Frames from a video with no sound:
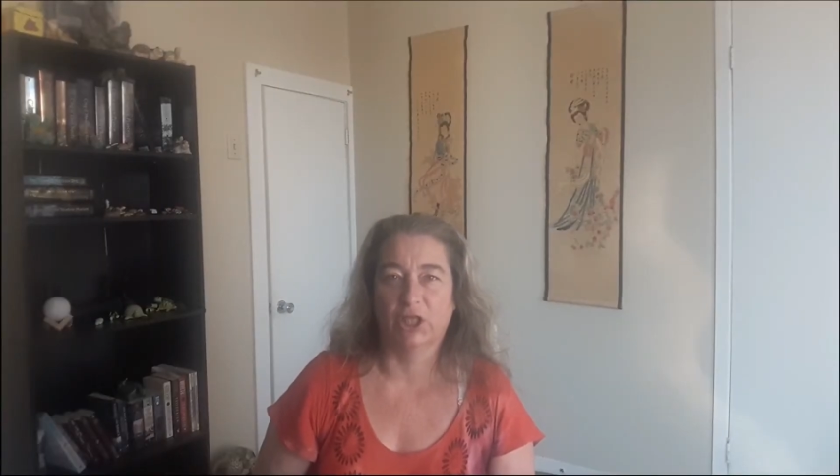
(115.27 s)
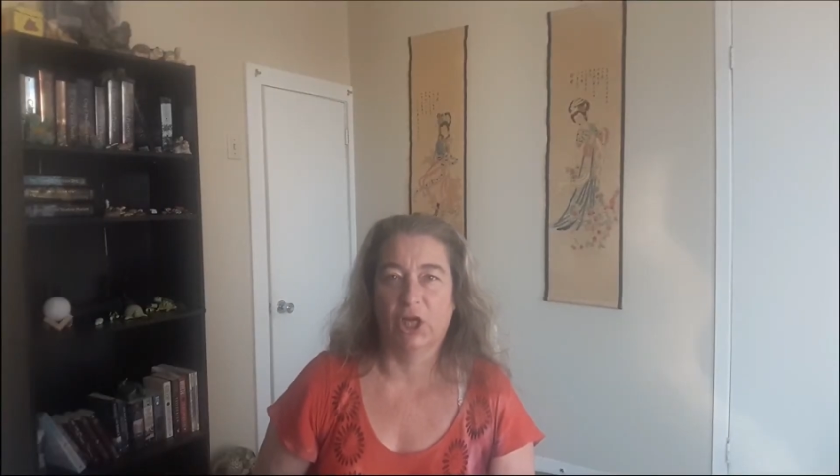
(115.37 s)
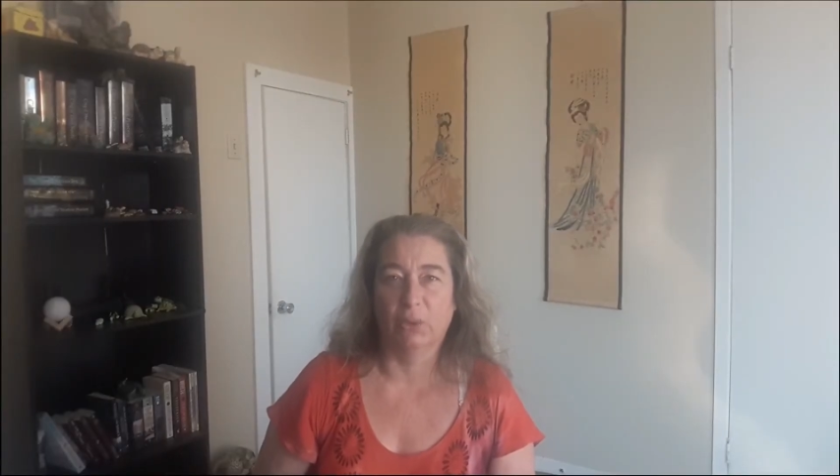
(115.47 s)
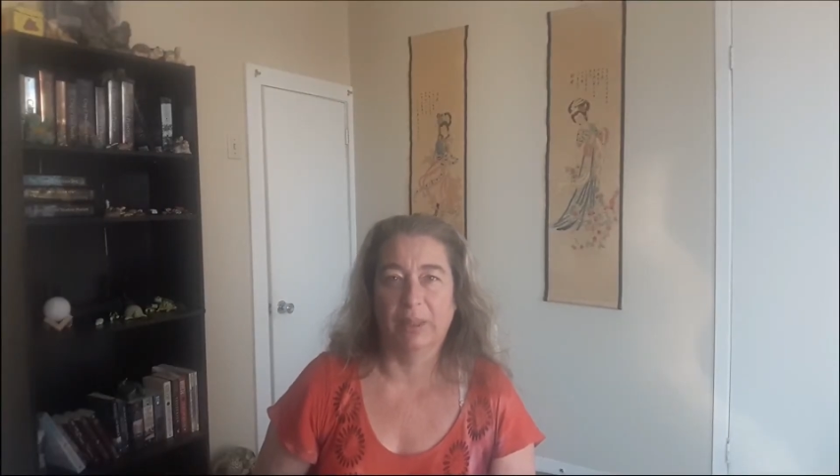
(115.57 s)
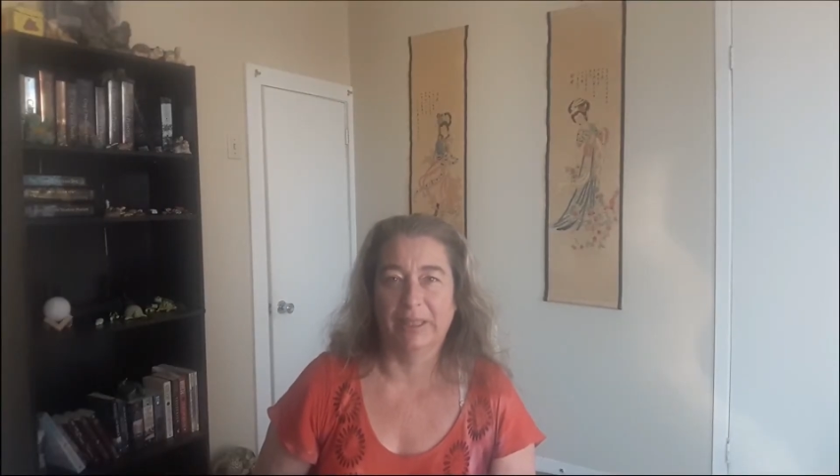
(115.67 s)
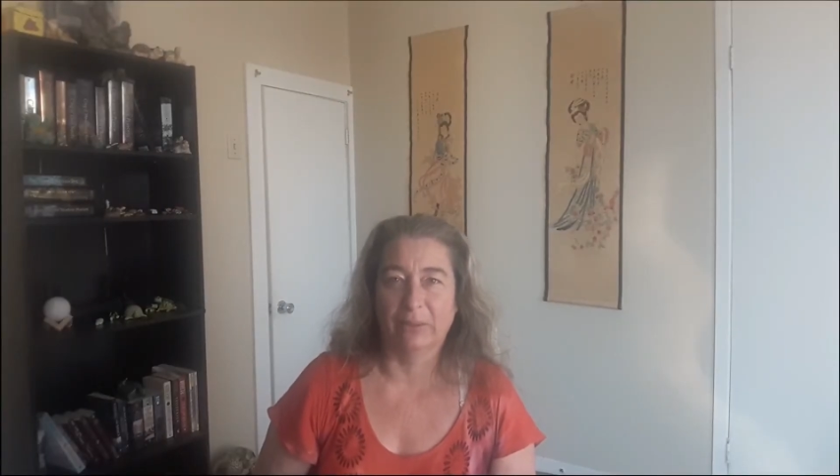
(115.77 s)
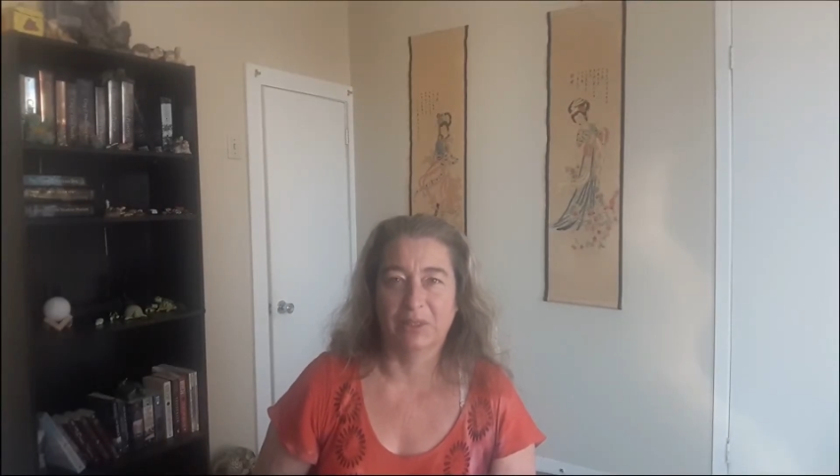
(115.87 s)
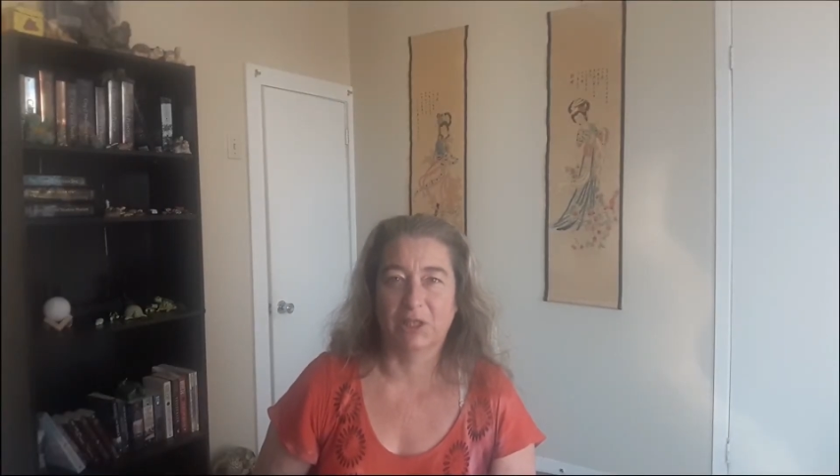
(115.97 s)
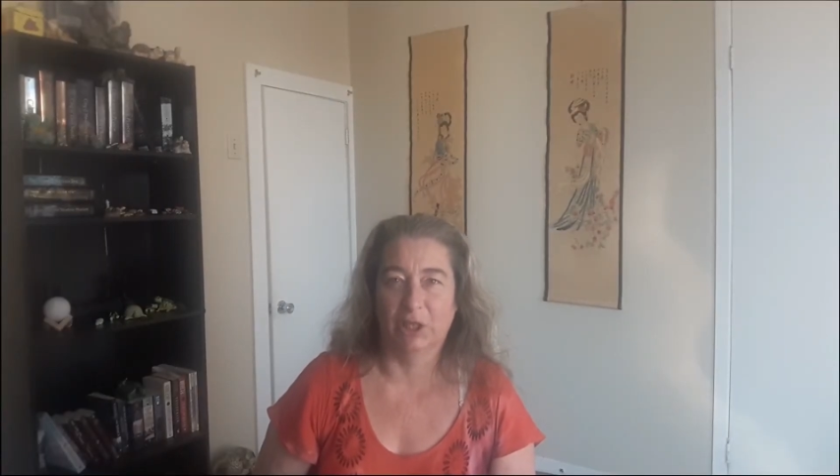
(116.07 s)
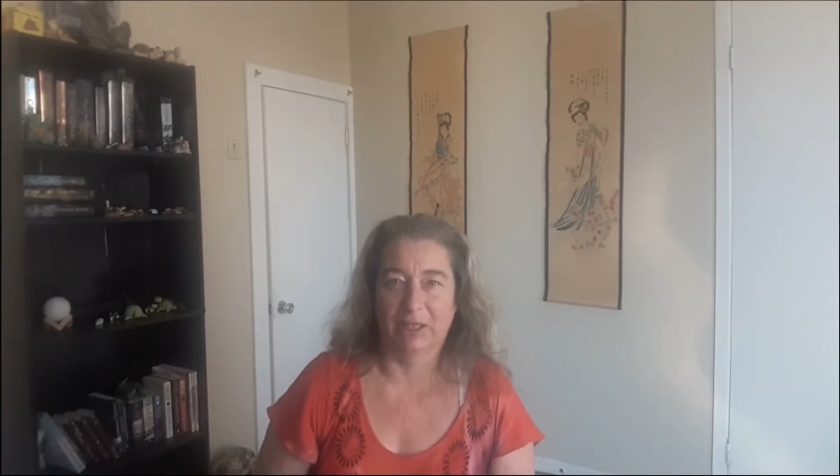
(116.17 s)
at all while I
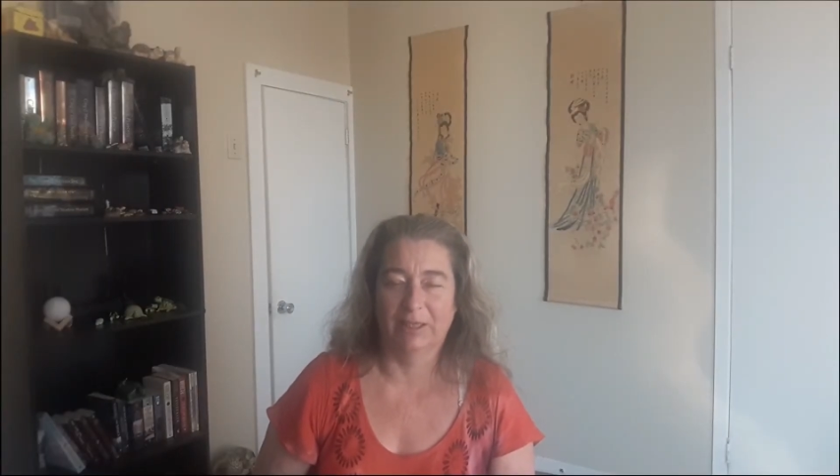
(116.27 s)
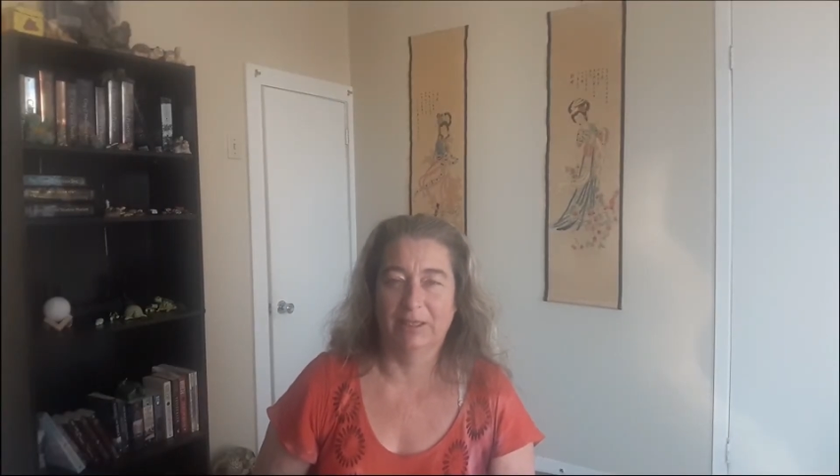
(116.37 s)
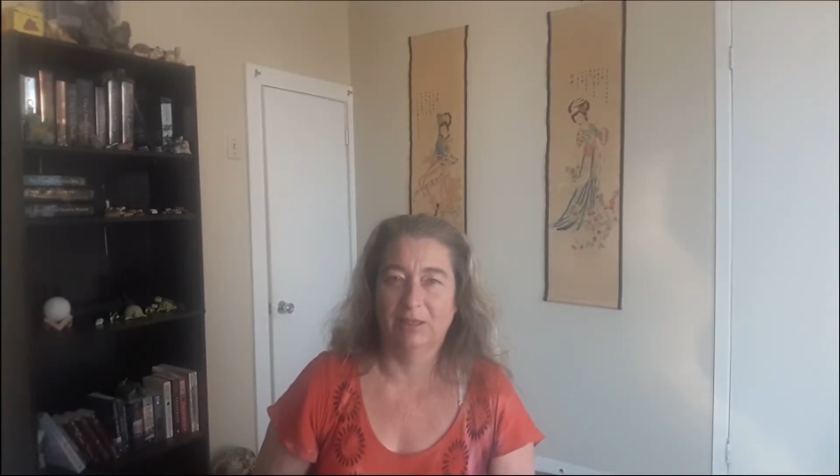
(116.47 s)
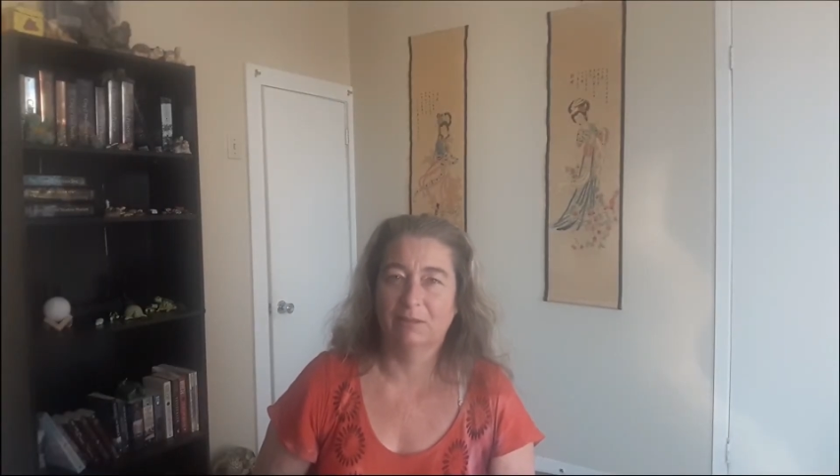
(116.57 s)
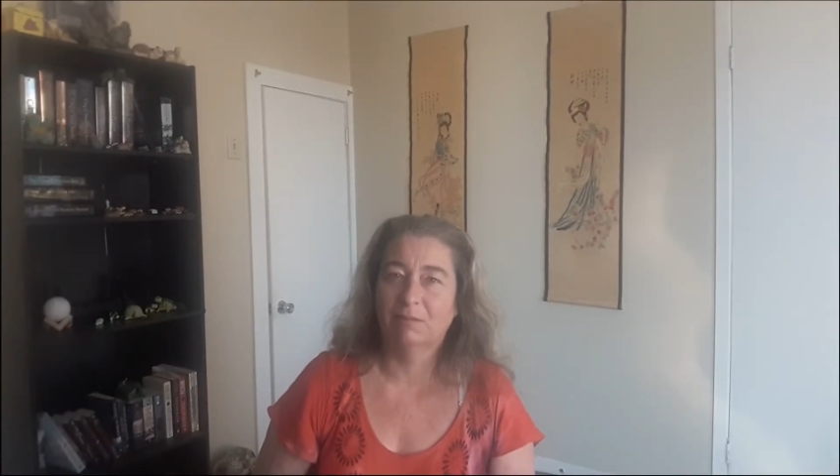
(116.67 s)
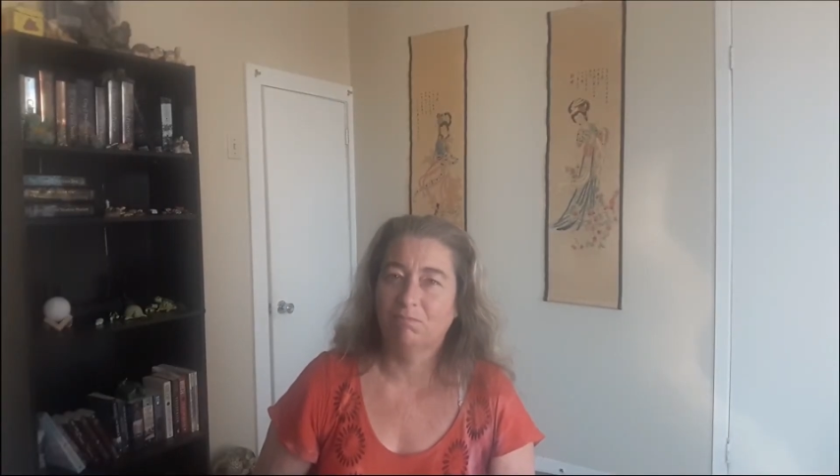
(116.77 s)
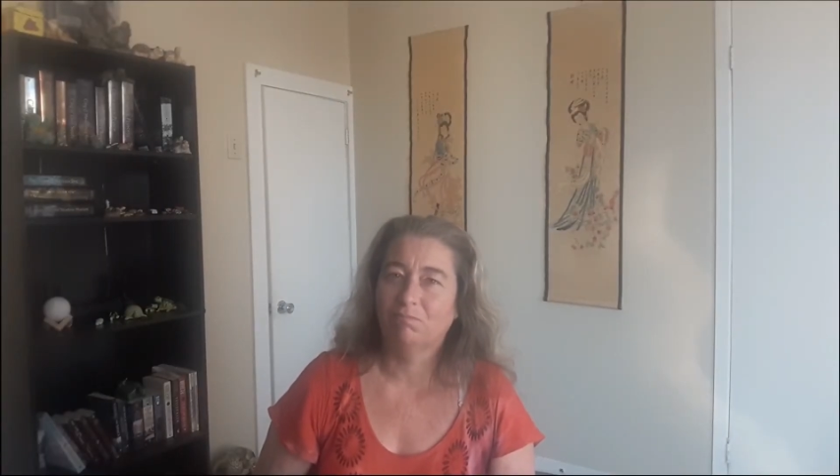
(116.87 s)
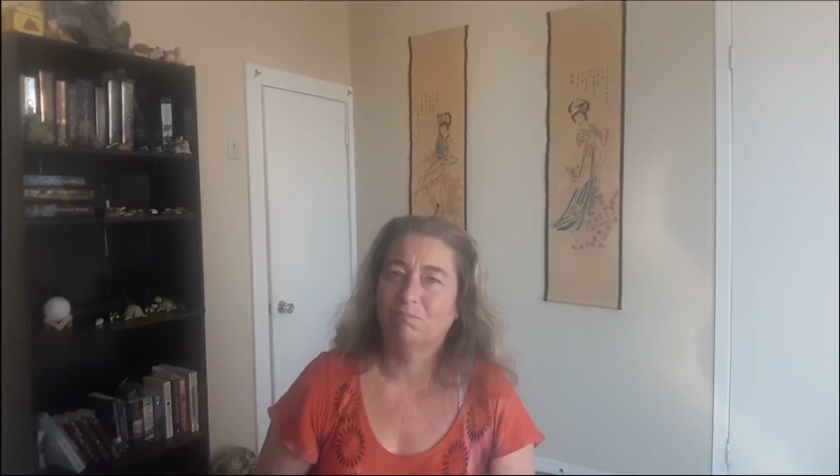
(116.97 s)
was gone, and